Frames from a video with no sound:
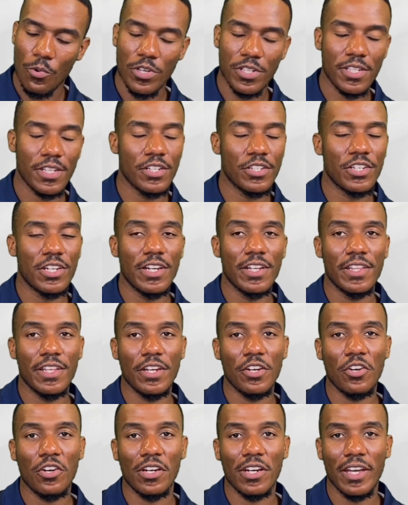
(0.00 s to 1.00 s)
essentially
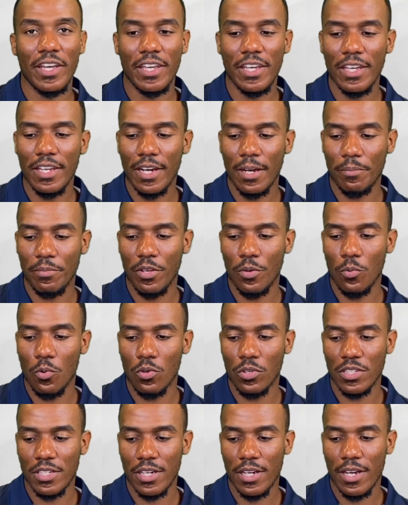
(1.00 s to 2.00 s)
then going to heat up the
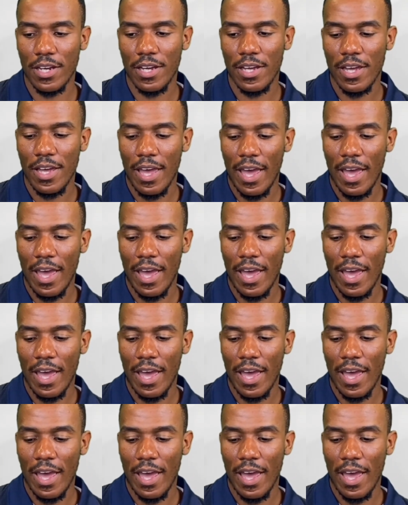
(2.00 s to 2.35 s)
water